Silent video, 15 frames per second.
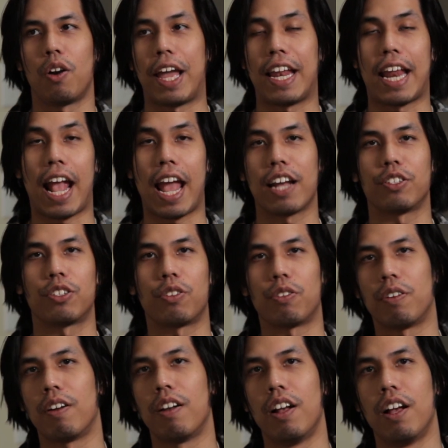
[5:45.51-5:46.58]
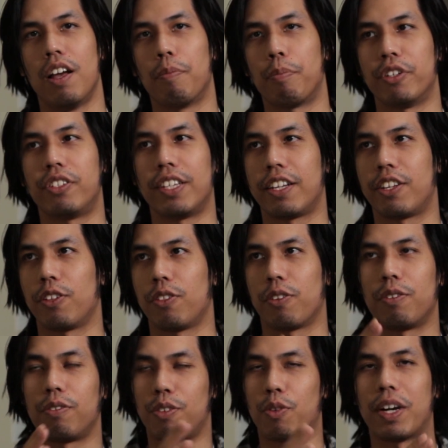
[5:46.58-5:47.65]
and answer
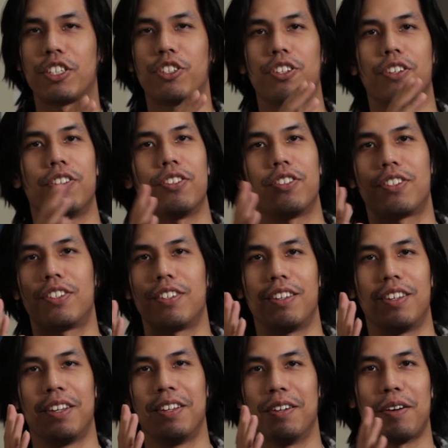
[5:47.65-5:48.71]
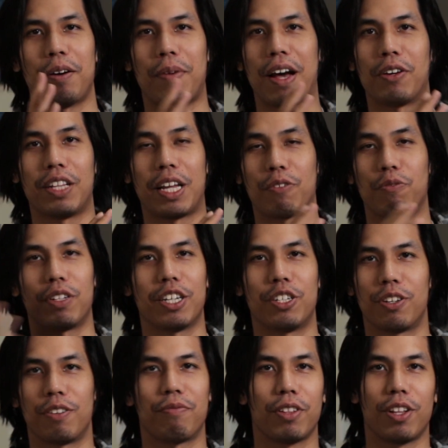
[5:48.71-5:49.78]
particular questions about like
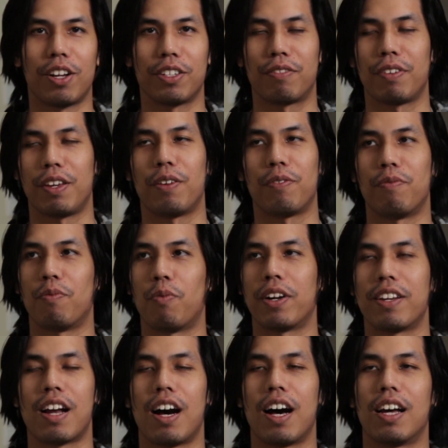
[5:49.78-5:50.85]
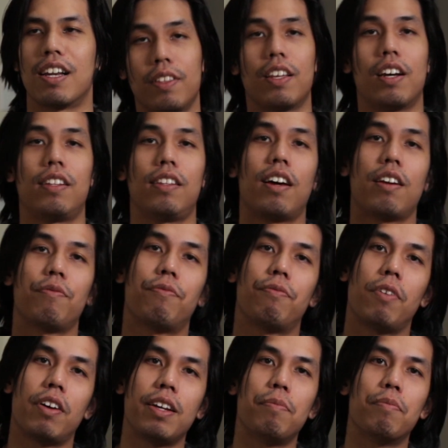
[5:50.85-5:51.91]
religion, philosophy, and whatnot. Now, a lot of
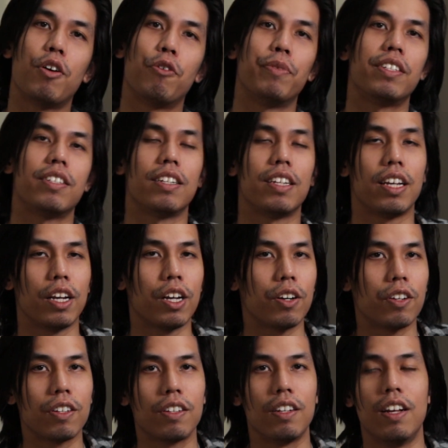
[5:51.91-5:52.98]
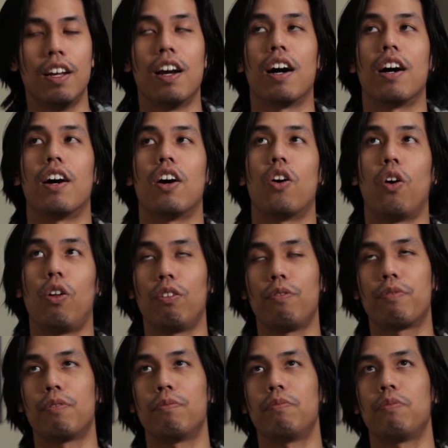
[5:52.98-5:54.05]
funny moments in here, all of
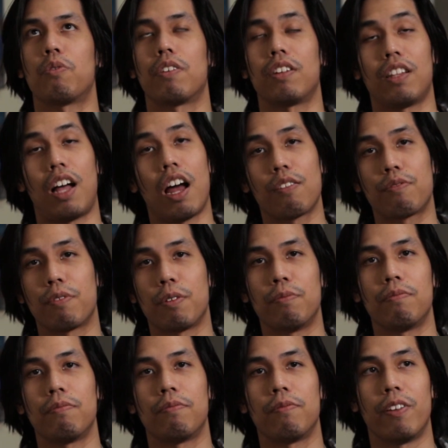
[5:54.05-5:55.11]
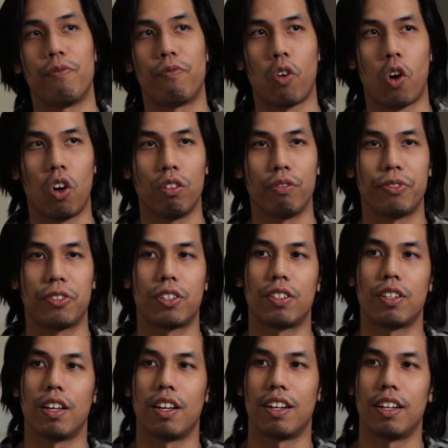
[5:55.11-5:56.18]
them, or a lot of them,
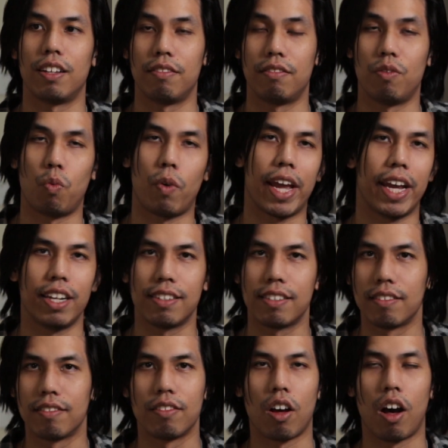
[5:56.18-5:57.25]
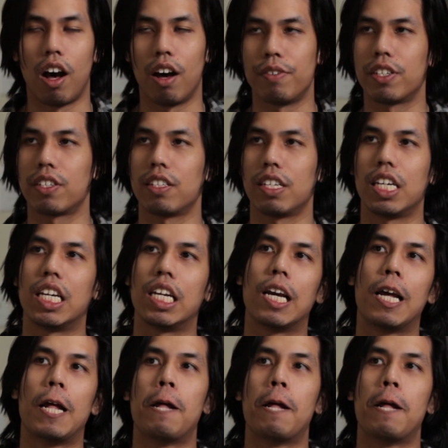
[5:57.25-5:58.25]
involves Wayne, obviously.